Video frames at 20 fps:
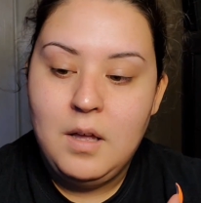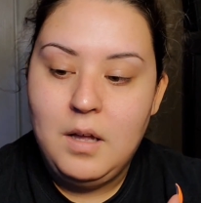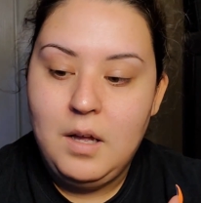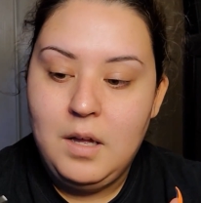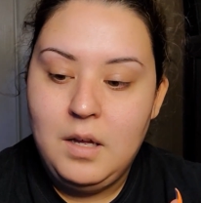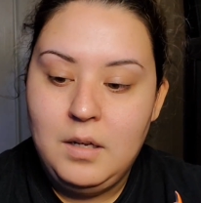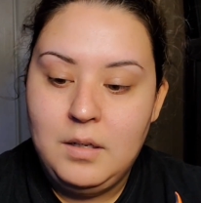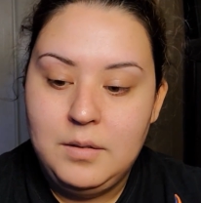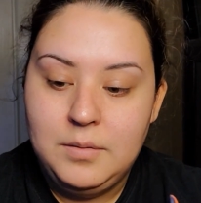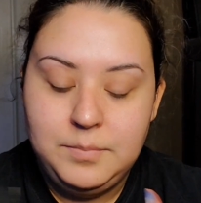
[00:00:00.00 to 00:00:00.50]

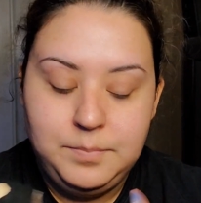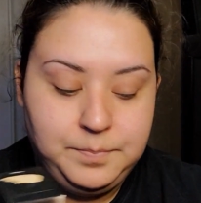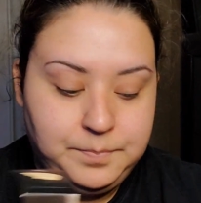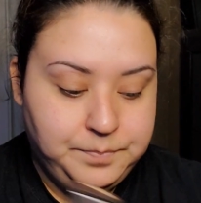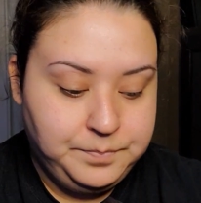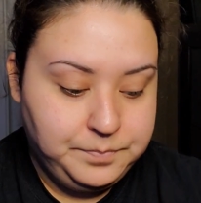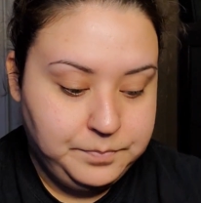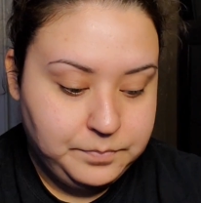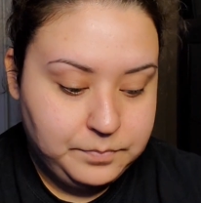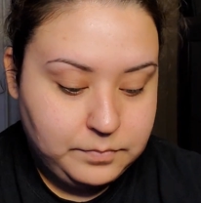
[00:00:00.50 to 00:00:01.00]

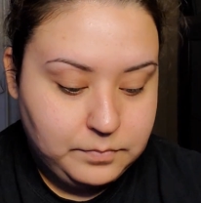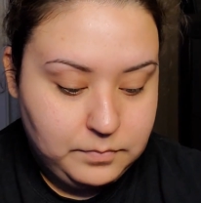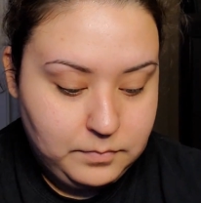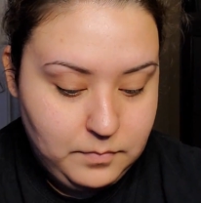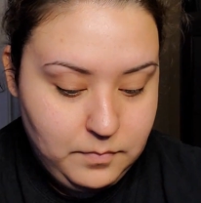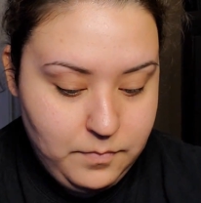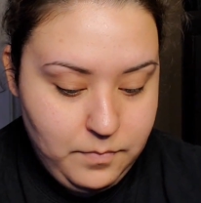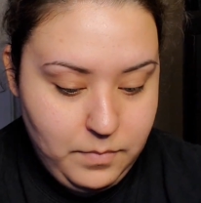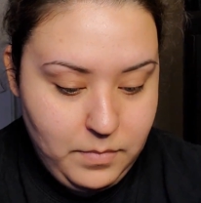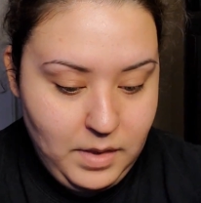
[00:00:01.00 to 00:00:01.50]

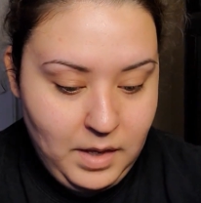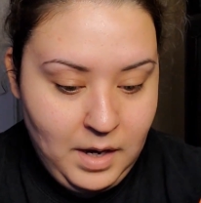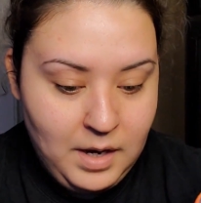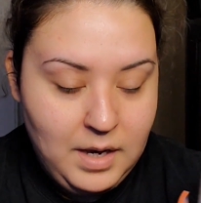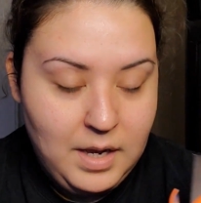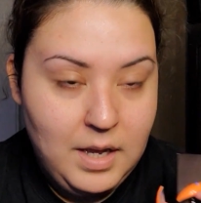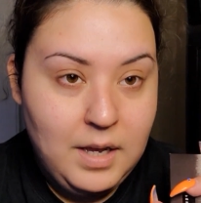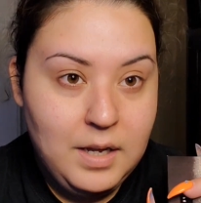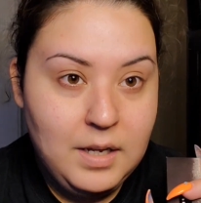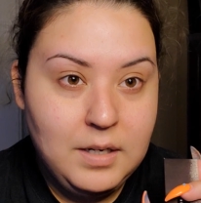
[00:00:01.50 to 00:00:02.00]

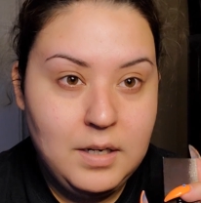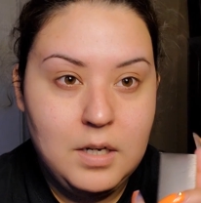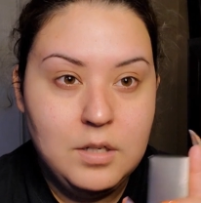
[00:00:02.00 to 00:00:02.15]
And